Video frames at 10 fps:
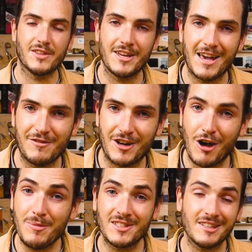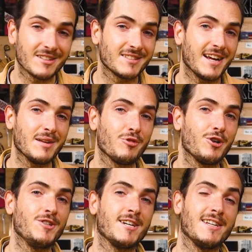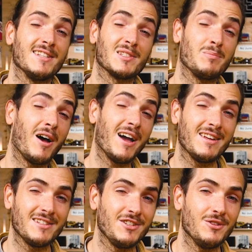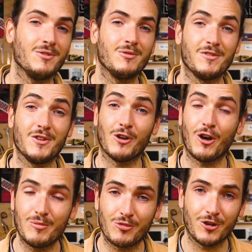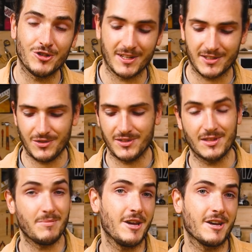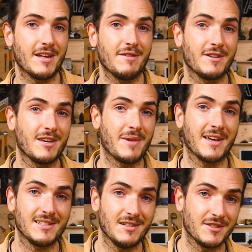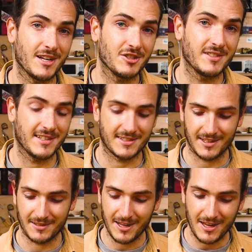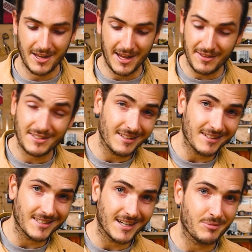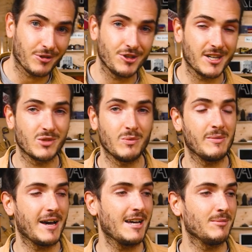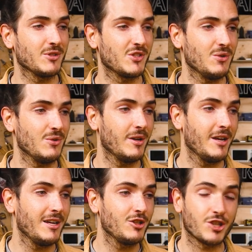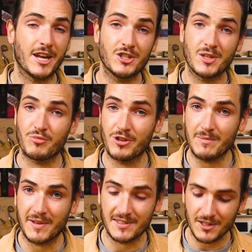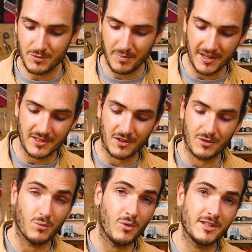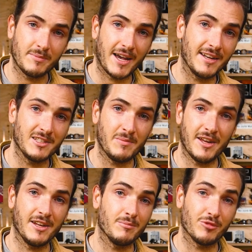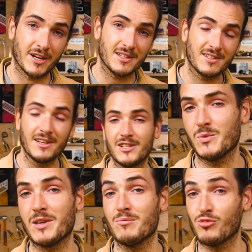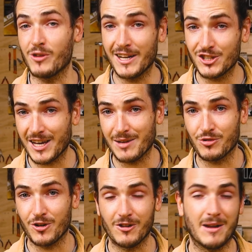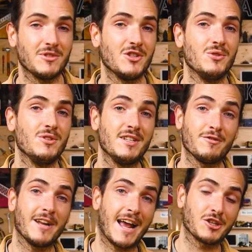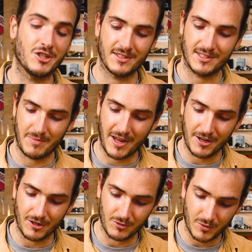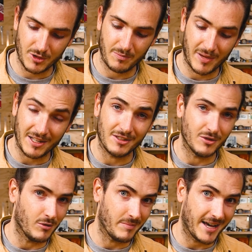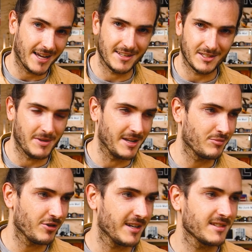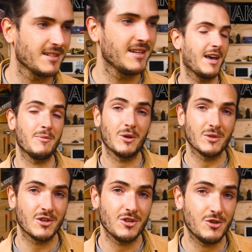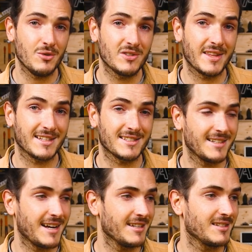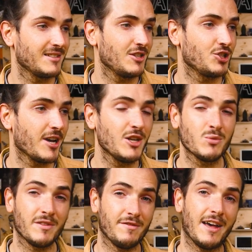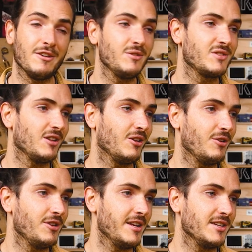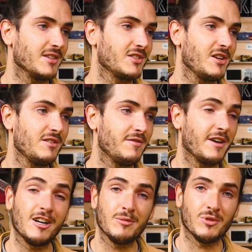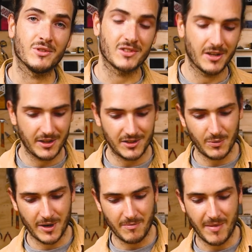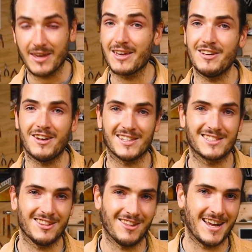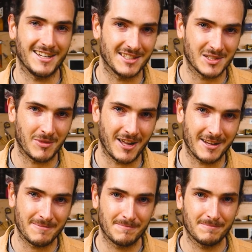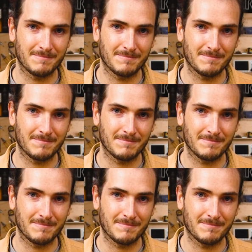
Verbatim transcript: So there you have it. I hope this little starter project inspires you for your own projects using the PiicoDev capacitive touch sensor. In this little starter project, we were able to change the print message based on what pad is being pressed, so we can branch our program to do different actions depending on which button or pad is being pressed. And we also use that status to change what values are loaded into certain variables so that we can make a nice lighting display.